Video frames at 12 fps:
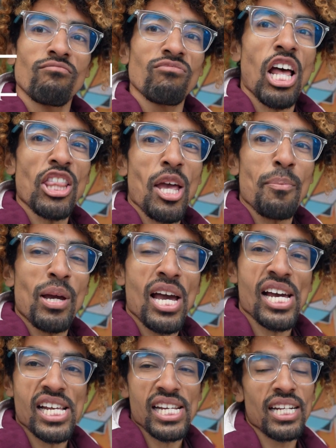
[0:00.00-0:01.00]
not that
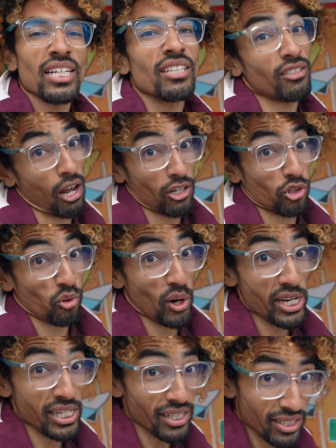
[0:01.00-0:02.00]
bad. Not
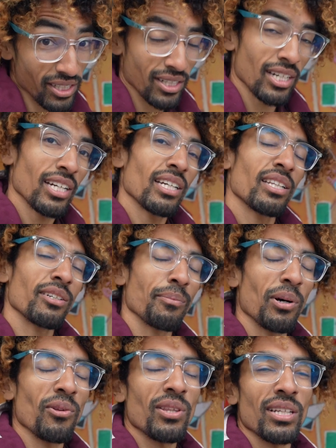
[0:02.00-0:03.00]
great. They're
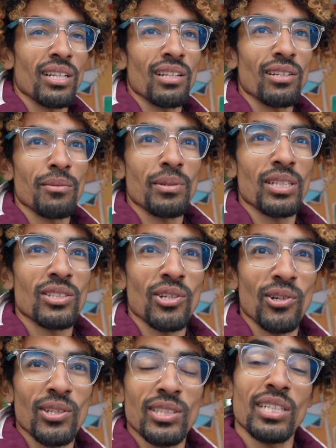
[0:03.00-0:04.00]
both in a little bit of
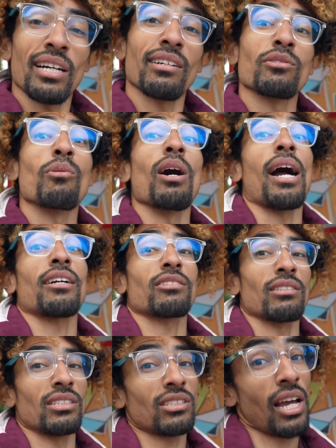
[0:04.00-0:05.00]
touristy areas. Well,
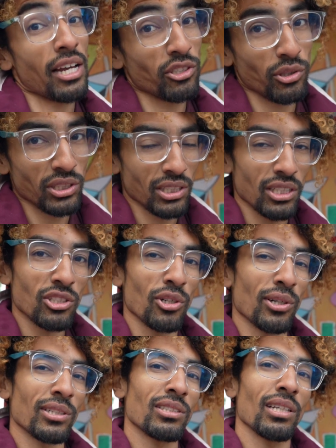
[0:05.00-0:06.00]
actually, Skytree's in a
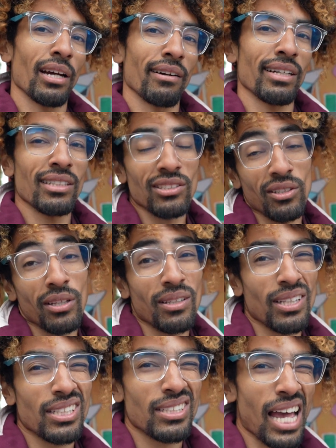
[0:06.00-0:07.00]
tourist area,
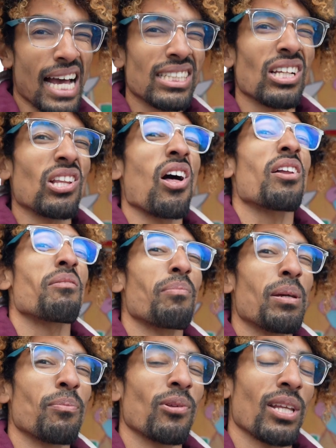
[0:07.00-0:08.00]
so it has a lot of
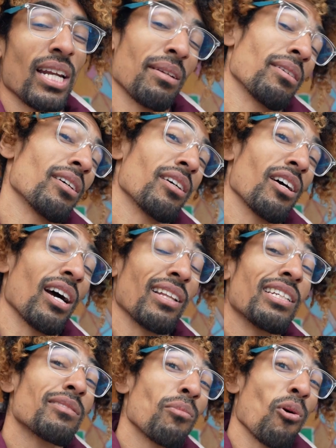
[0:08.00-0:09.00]
people at
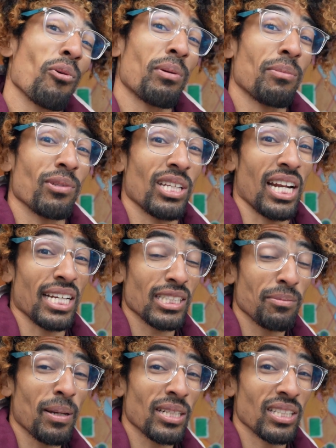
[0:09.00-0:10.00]
least more people than I
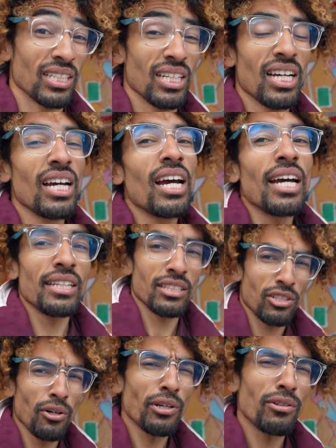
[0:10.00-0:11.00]
expected. And then
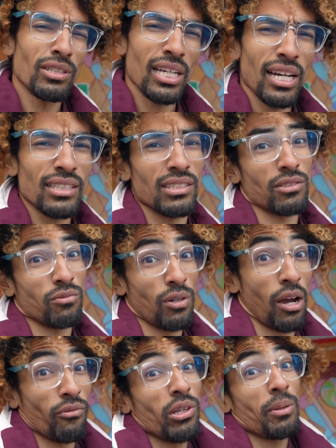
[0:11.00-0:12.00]
Tokyo DX is
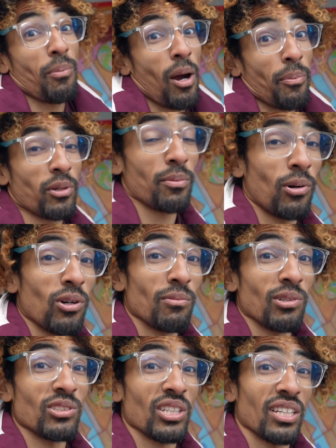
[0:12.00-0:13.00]
a really popular
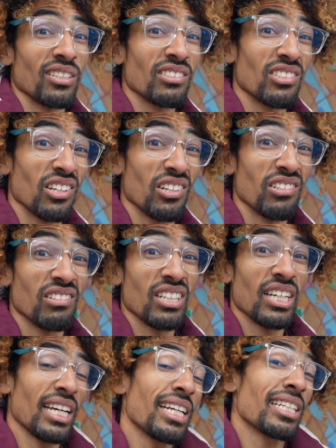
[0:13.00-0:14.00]
Pokemon Center, so
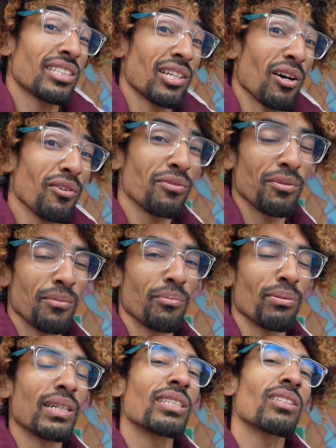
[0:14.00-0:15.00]
it itself
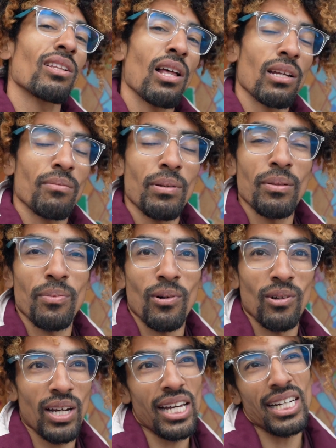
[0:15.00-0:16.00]
brings a lot of people.
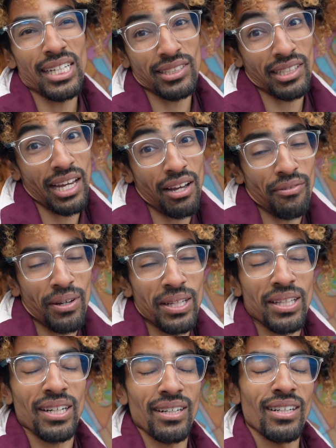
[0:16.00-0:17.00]
And it has the cafe
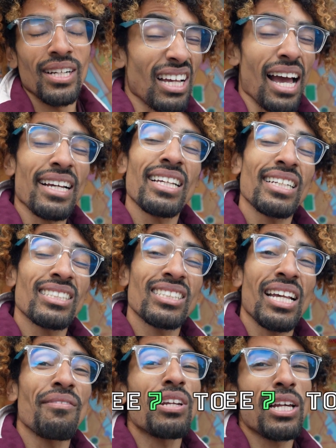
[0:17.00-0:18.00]
there. I guess
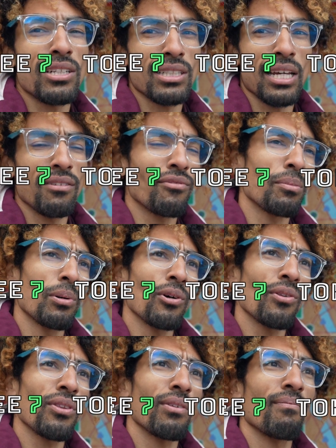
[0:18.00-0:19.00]
7 out of 10 for
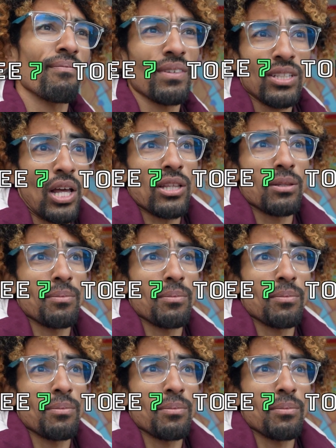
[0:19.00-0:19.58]
both. Not